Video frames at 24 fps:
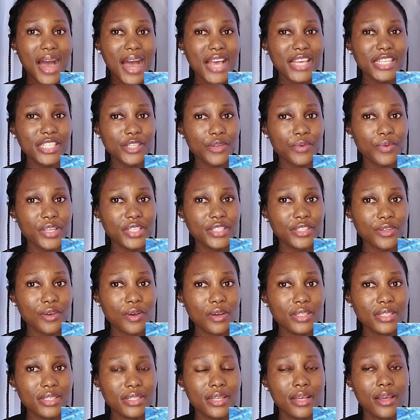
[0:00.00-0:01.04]
Ice
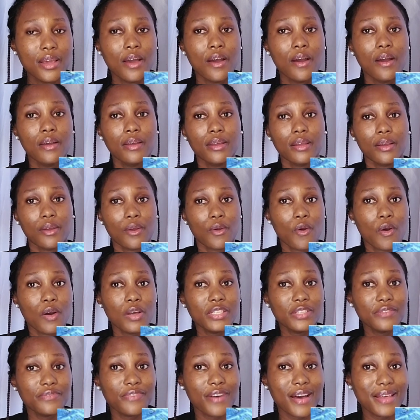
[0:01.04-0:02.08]
crystals
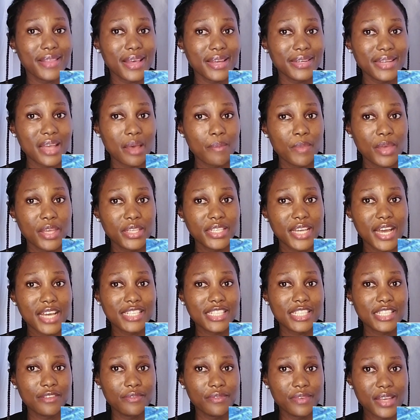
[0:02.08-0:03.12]
cause further damage
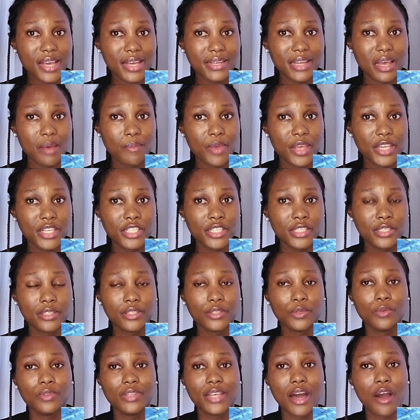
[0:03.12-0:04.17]
and severe damage
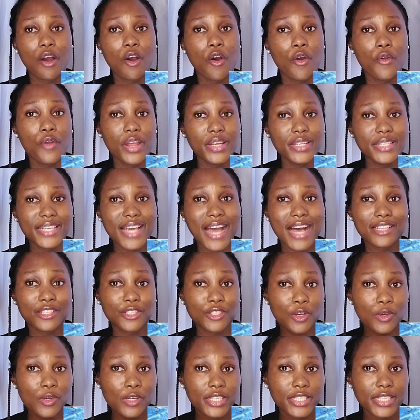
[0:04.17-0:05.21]
to the already
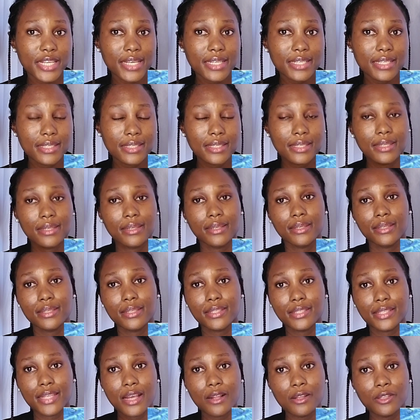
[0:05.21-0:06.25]
assaulted
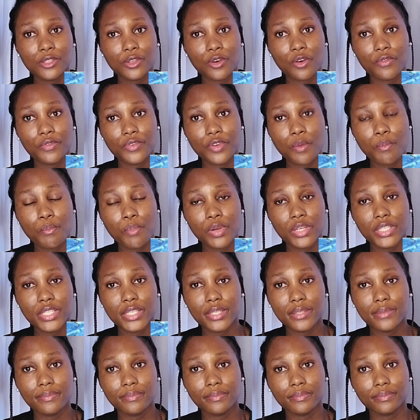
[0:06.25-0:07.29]
cells of your
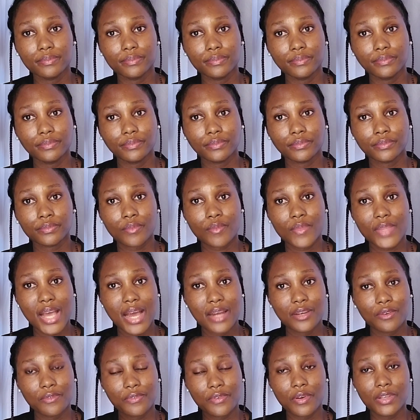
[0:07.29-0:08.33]
body.
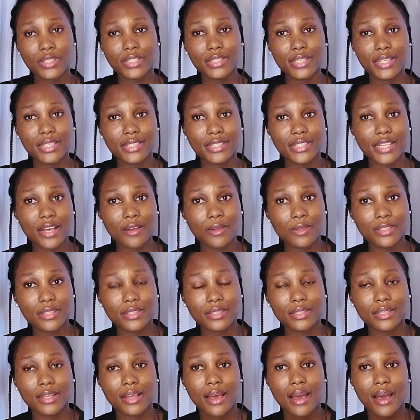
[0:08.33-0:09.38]
And of course, these
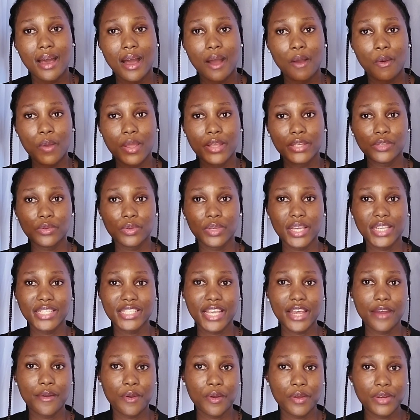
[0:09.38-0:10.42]
cells are going to
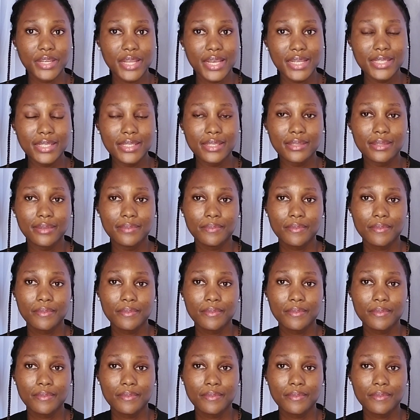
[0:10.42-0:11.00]
get eroded